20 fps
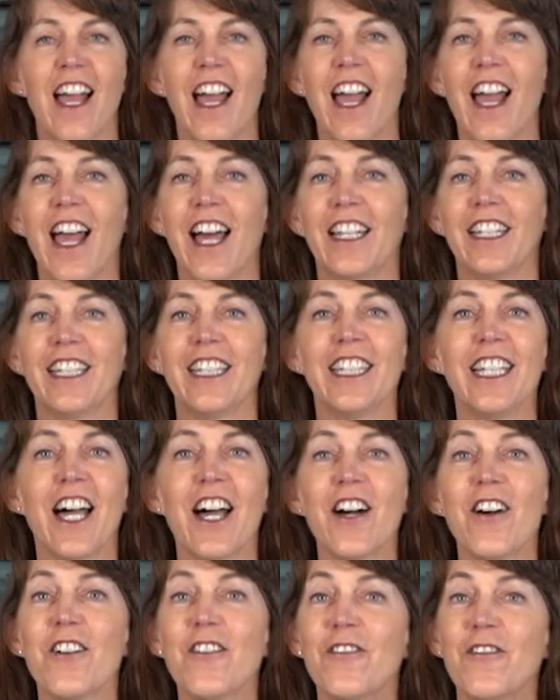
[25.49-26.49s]

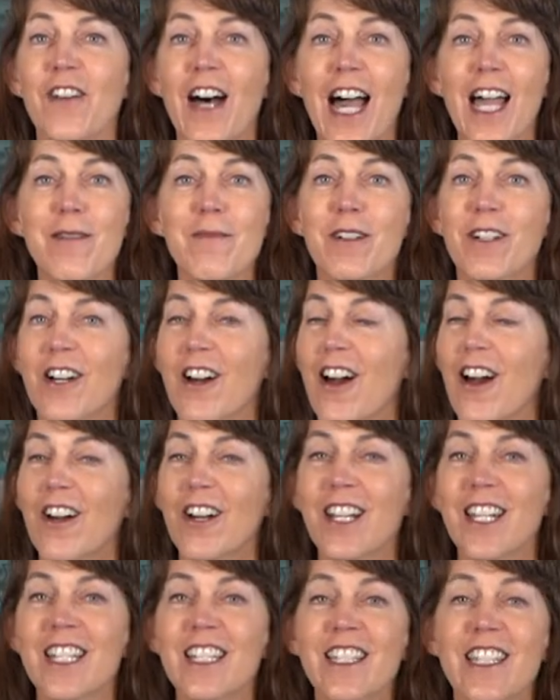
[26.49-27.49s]
Hello, fiber
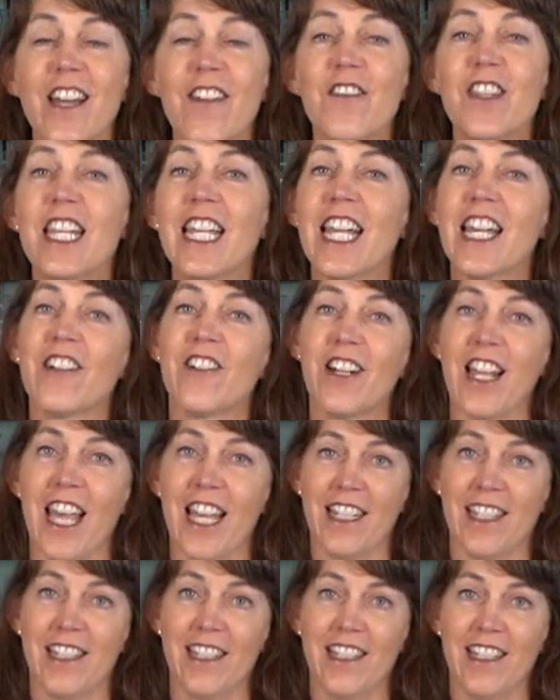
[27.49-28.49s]
artists of the
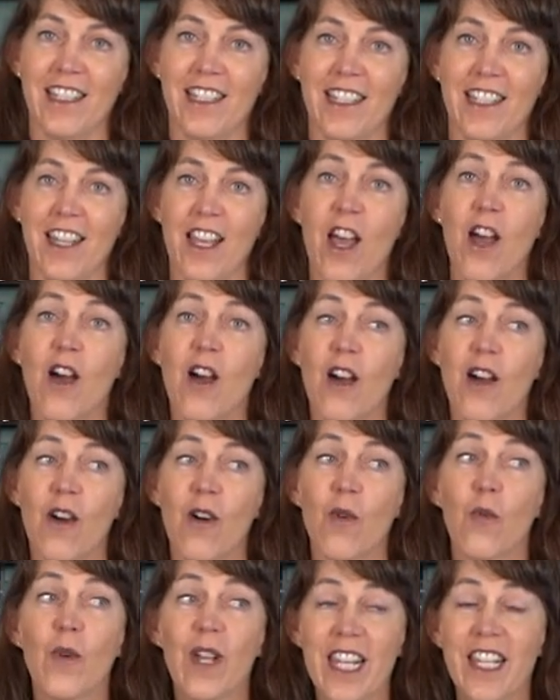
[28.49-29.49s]
internet.
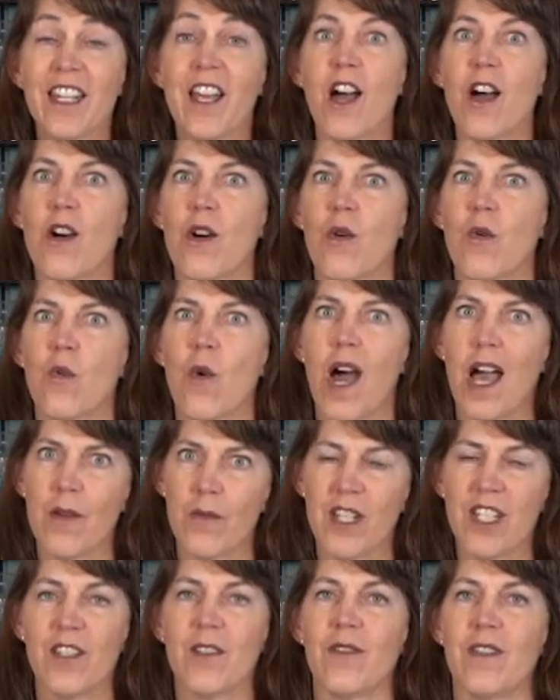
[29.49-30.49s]
We know why
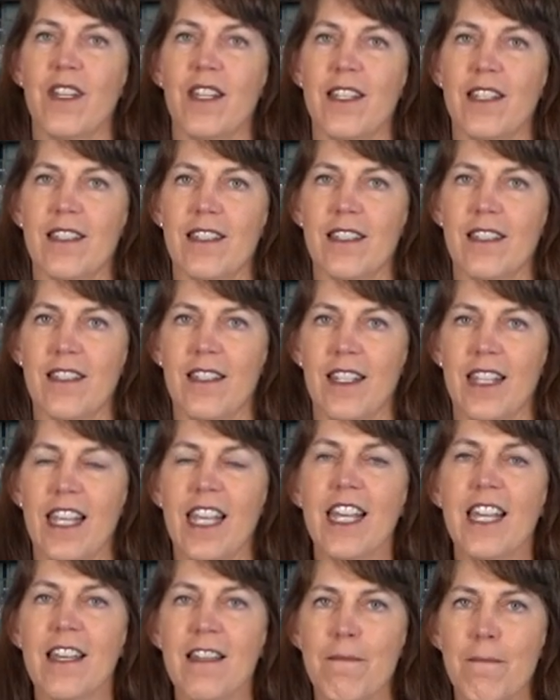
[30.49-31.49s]
we do this.
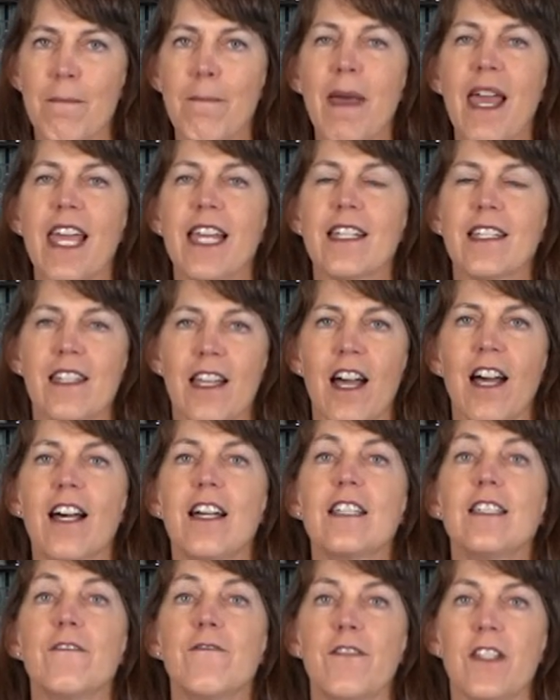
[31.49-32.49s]
It makes
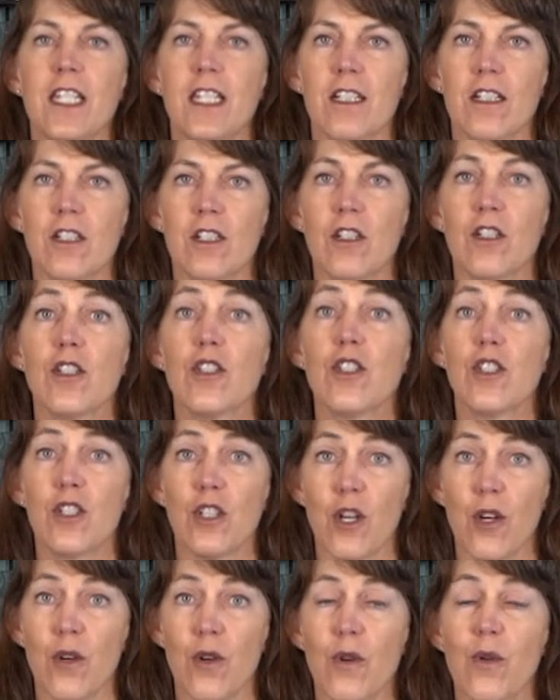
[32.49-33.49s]
us feel
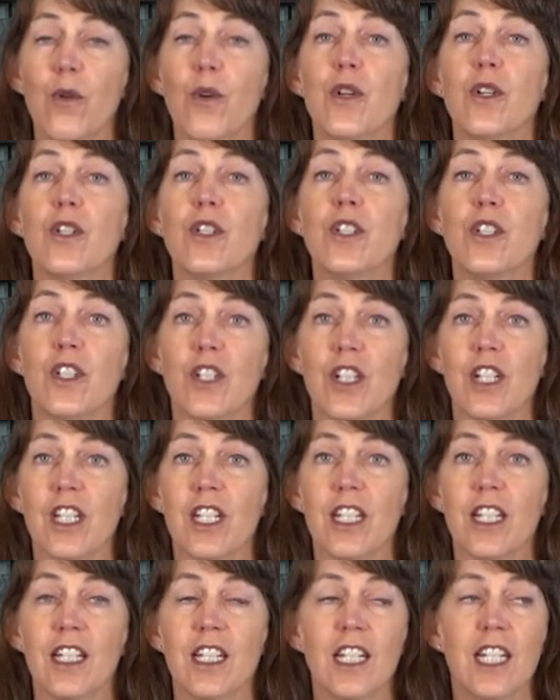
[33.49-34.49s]
so good.